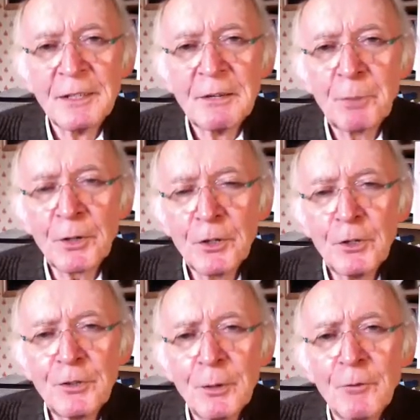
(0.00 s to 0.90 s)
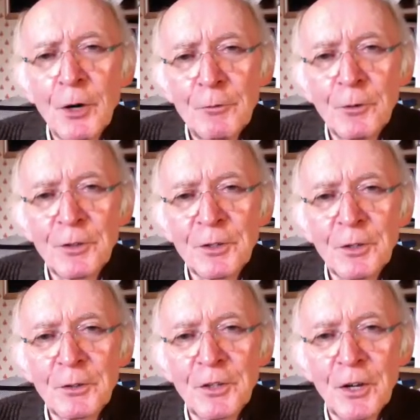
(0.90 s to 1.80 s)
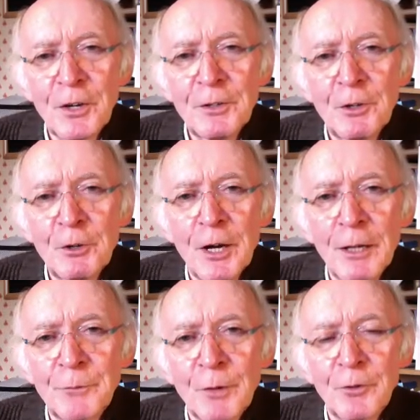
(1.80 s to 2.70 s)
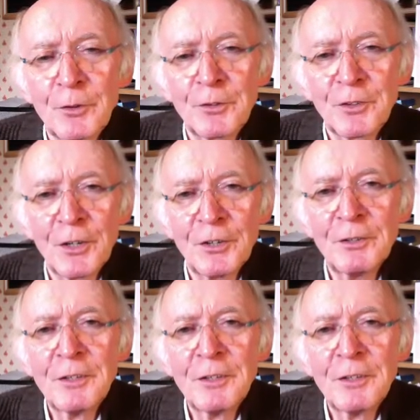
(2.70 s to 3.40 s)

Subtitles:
But who voted it down? Who helped to vote it down?